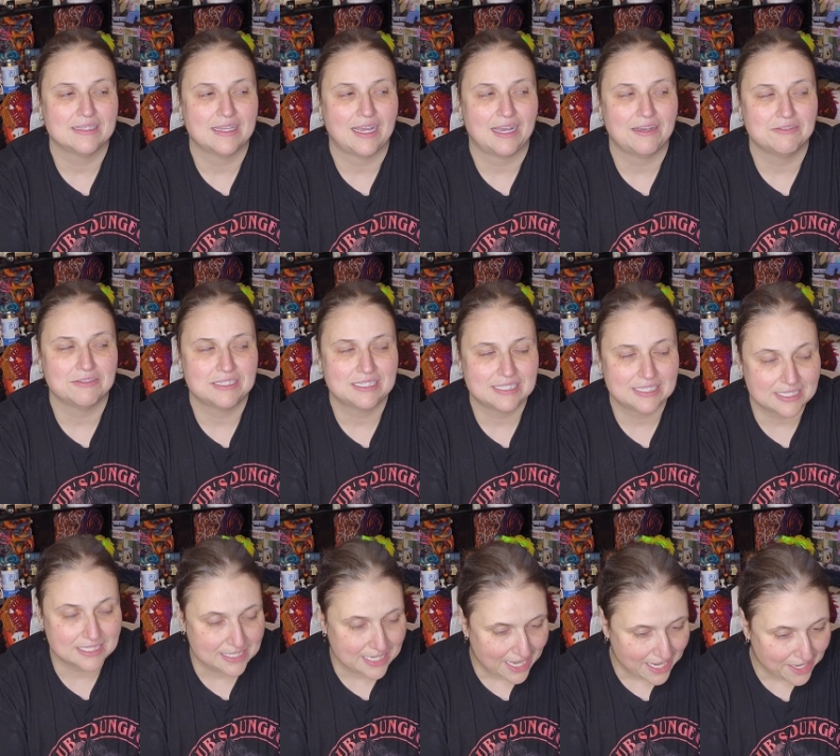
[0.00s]
I was
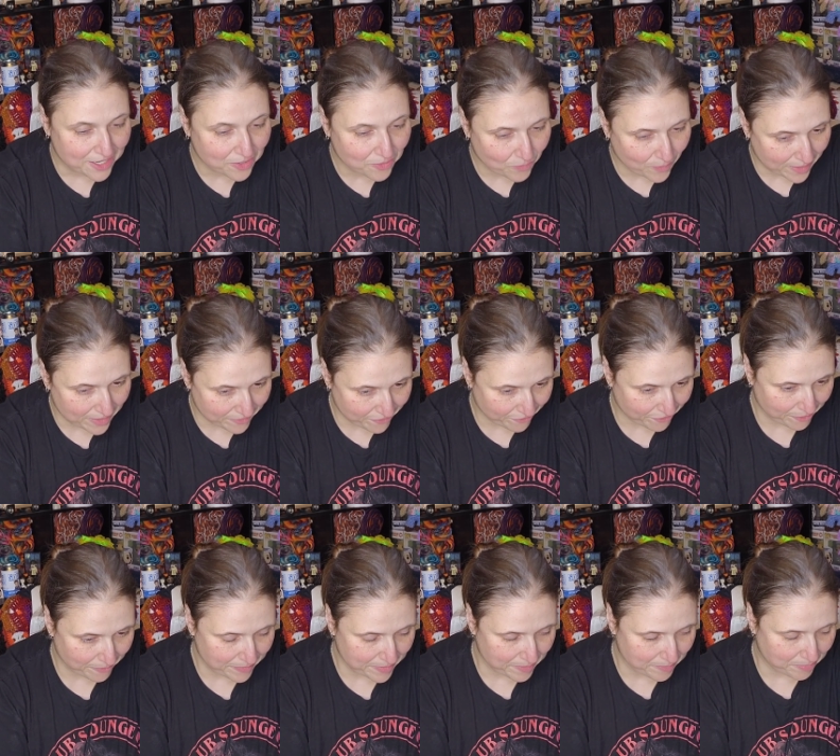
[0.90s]
staying away
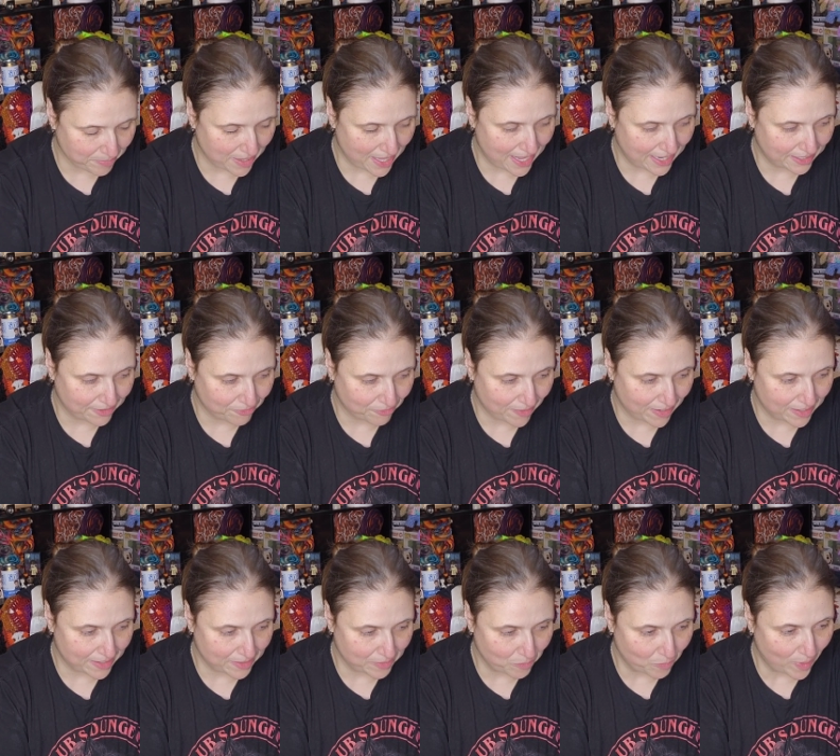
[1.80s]
from the black,
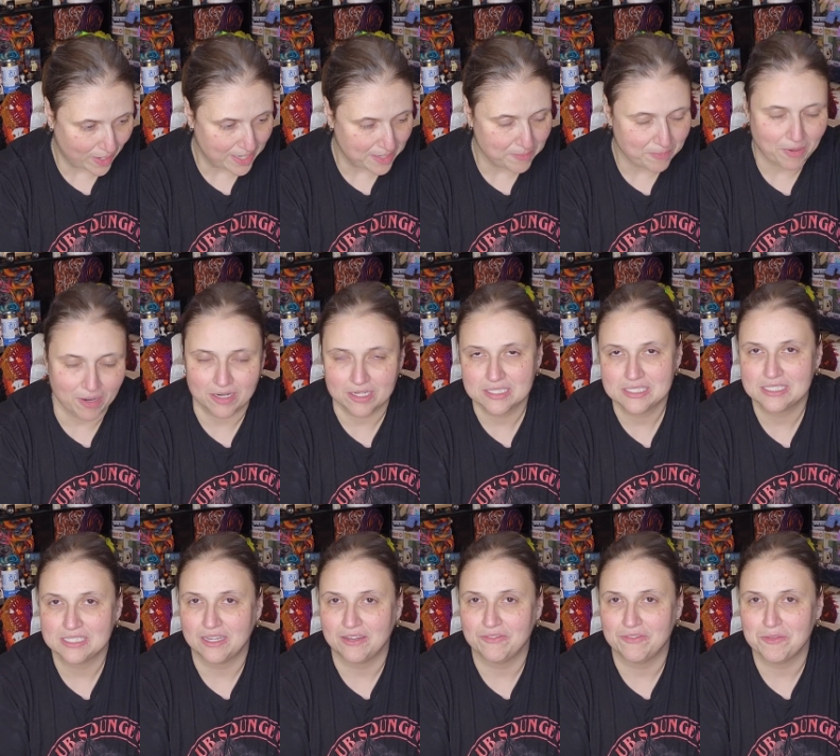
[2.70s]
red, and white
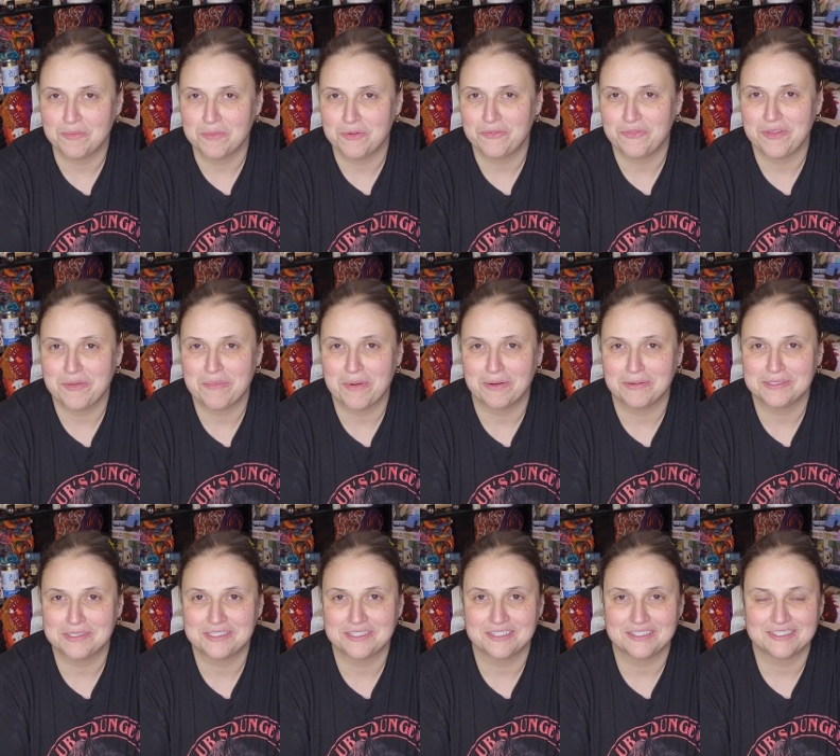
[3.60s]
parts of the movie
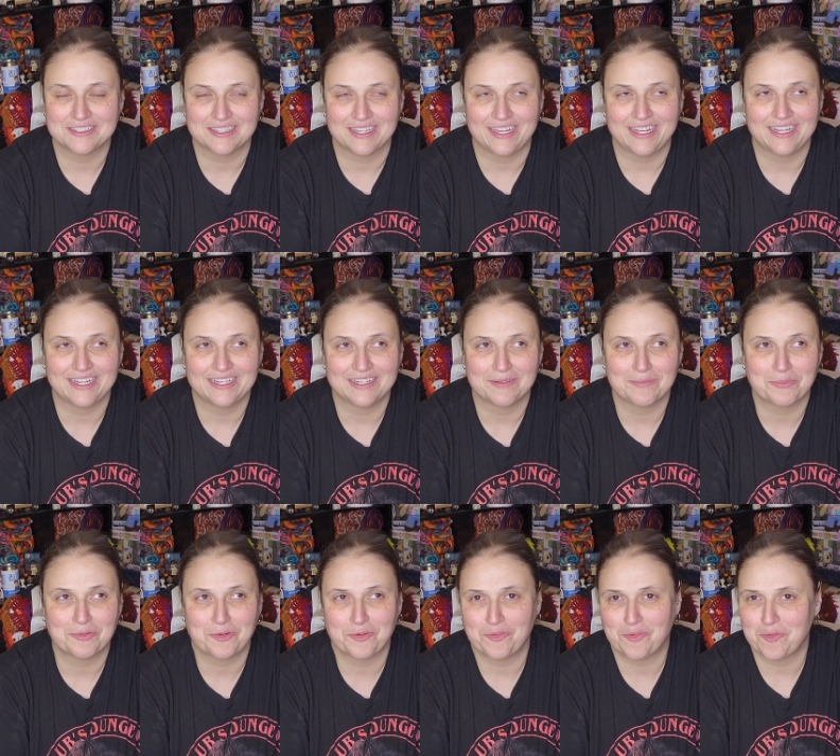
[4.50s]
poster to like
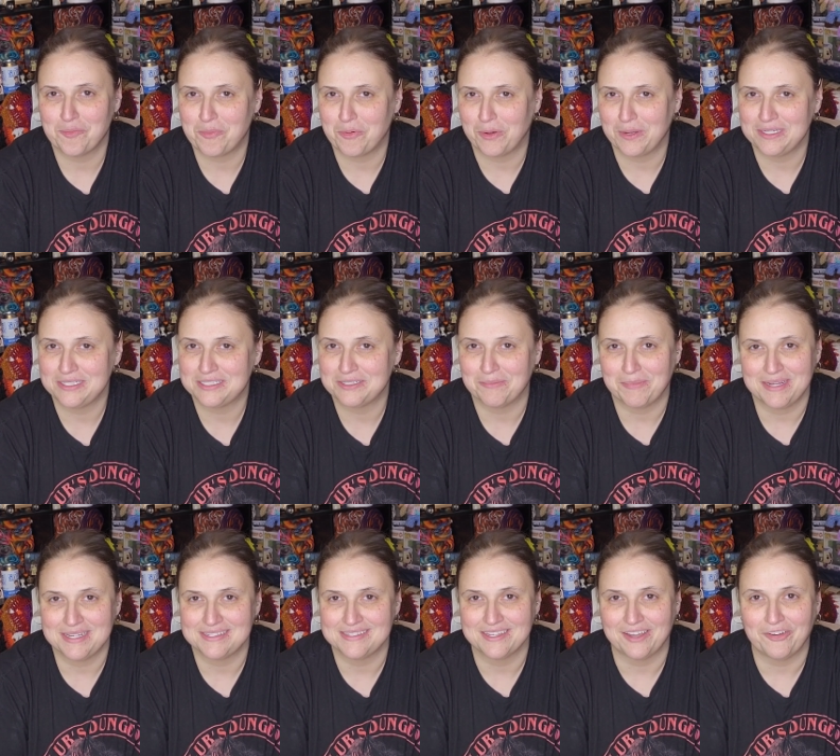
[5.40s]
prove a point to
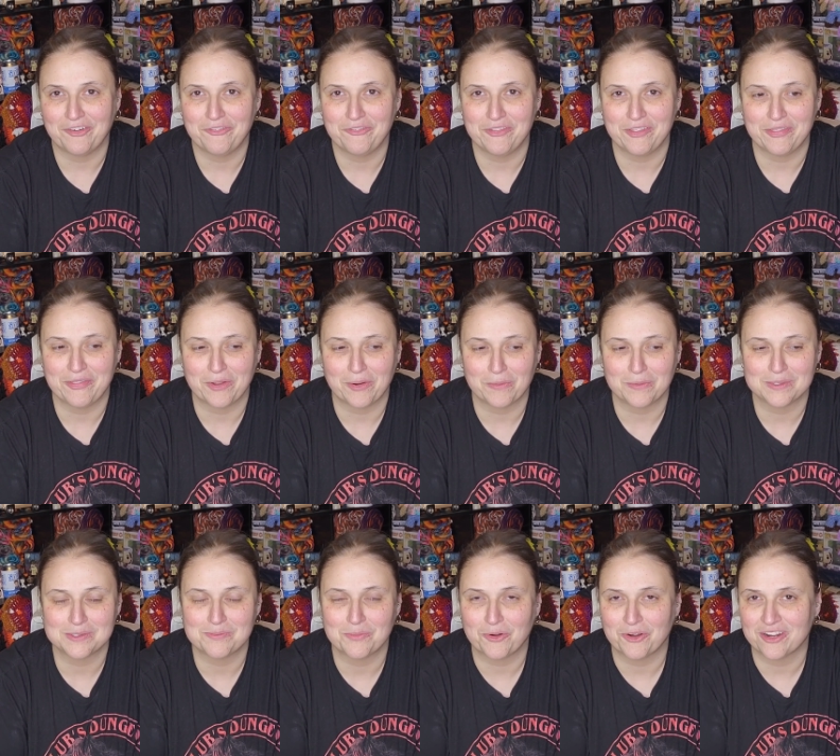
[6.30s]
myself that there
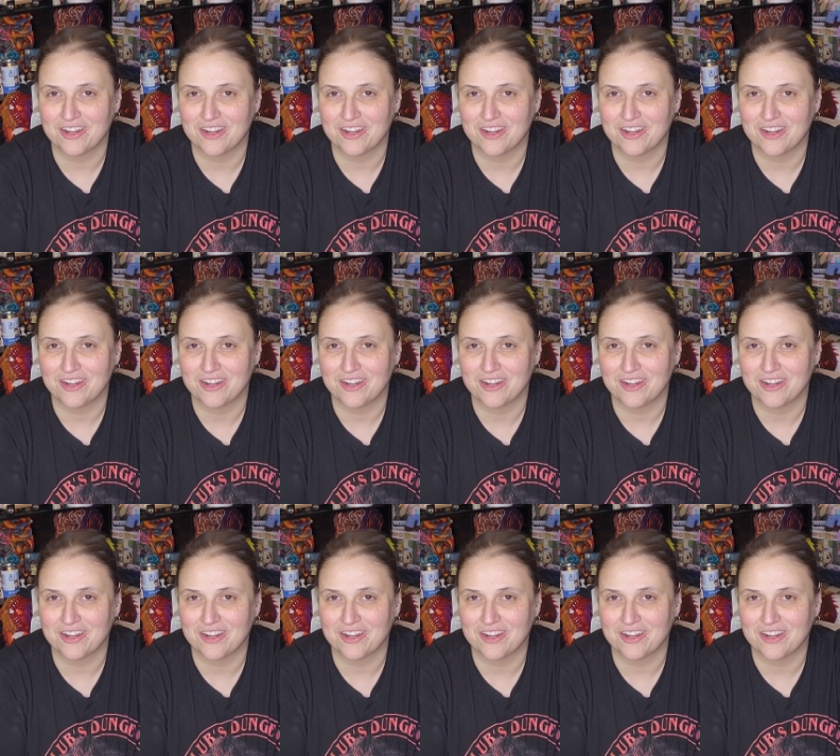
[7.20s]
was more